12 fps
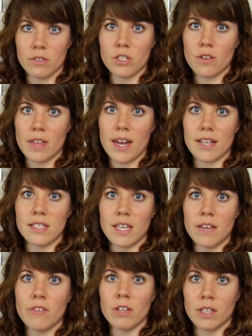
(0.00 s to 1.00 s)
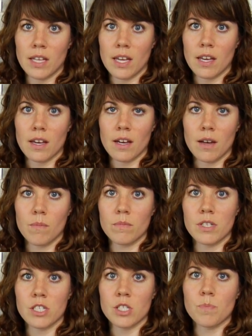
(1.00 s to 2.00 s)
so that it's evenly
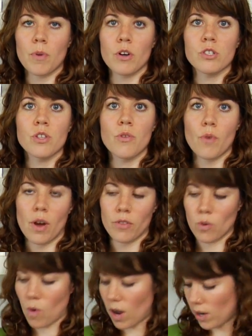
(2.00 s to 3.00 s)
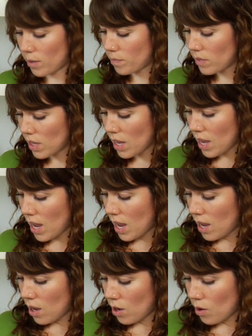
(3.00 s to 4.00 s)
dispersed throughout the water.
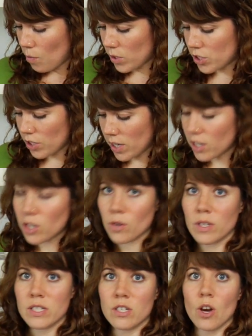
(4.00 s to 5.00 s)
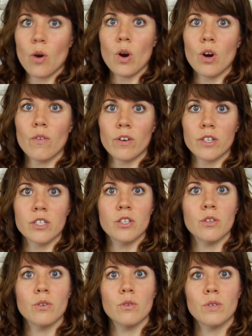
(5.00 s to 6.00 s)
What you're gonna do is go over
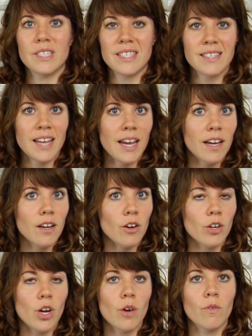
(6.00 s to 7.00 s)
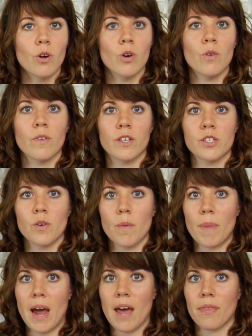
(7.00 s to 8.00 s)
to a sink or go over to a
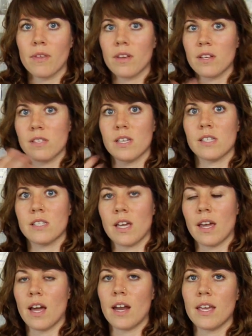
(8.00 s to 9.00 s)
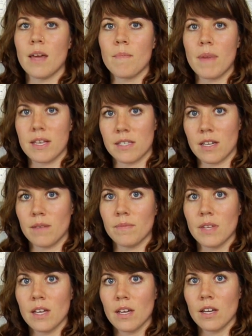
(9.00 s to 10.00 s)
bath, because this can kind of get messy.
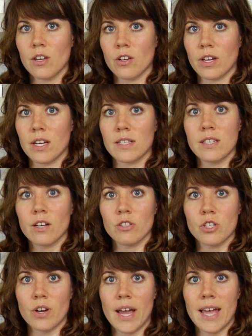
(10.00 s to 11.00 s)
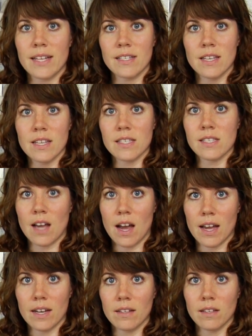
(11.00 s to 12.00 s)
You're gonna tilt your head to the
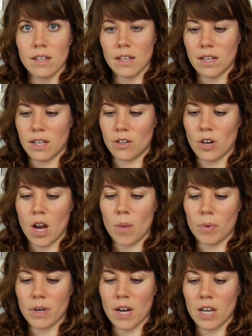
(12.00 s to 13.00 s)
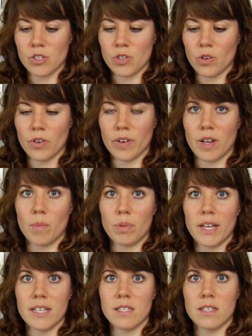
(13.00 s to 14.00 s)
side. In your upper nostril, you're gonna
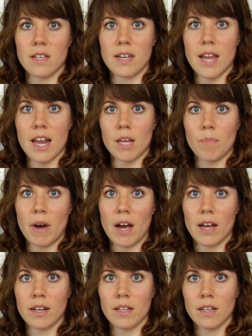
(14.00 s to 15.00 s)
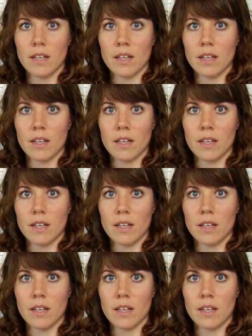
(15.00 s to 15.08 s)
place the neti pot,